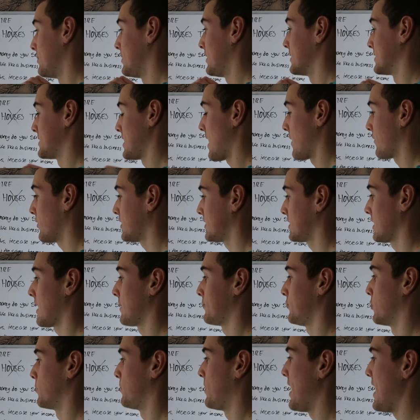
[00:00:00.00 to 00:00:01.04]
Because every
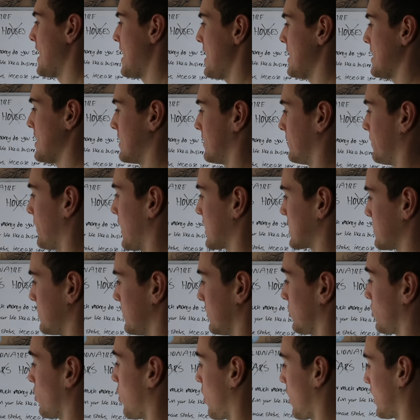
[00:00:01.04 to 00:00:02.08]
time you're paying
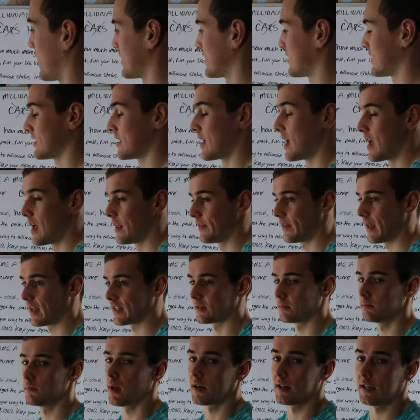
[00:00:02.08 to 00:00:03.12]
investment costs,
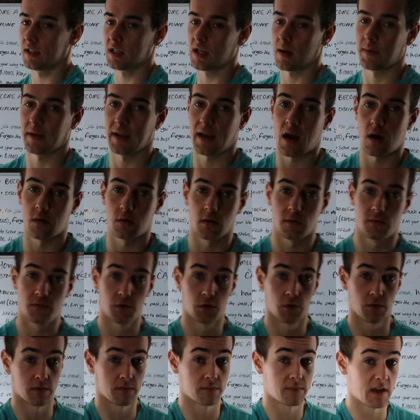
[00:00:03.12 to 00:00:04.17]
that's money coming out of
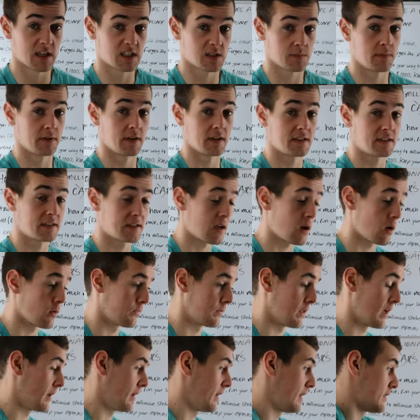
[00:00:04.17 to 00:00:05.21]
your investment
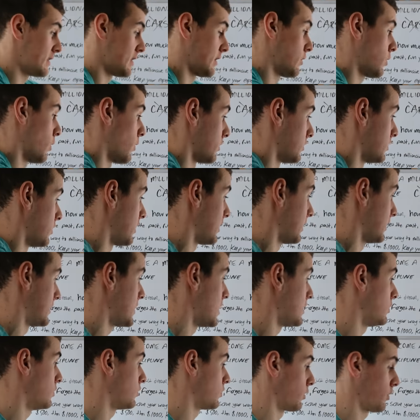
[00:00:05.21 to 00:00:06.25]
itself that isn't going to
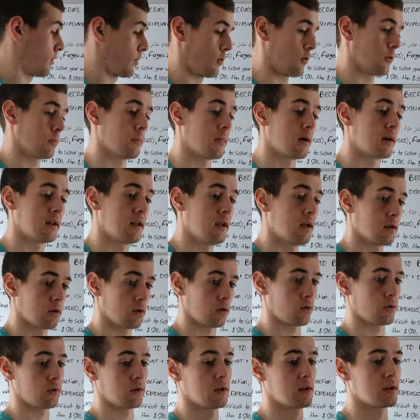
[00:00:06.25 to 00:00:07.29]
continue to earn money
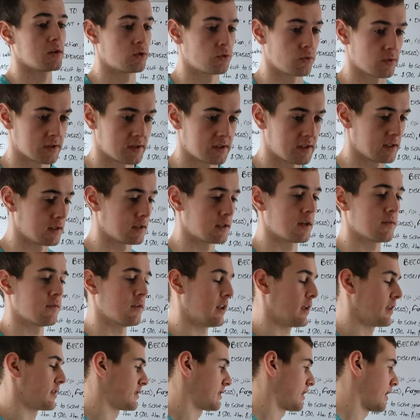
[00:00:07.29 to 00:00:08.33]
and earn interest and
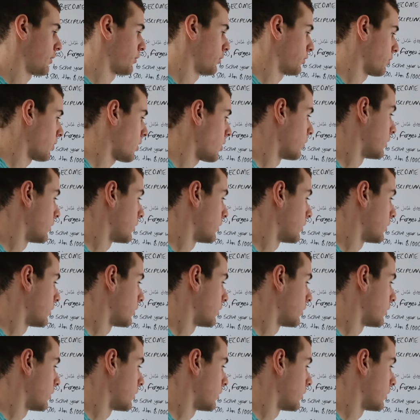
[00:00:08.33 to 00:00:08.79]
dividends down the